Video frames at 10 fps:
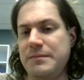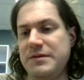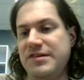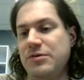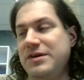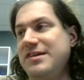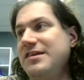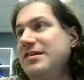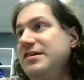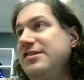So he
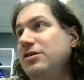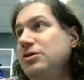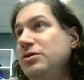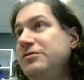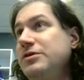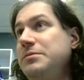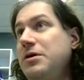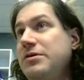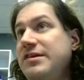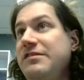says that it's not good for
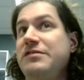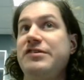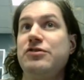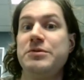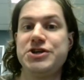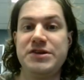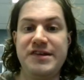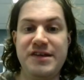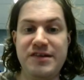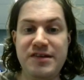democracy if there's too much
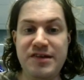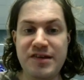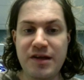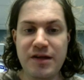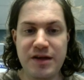consensus.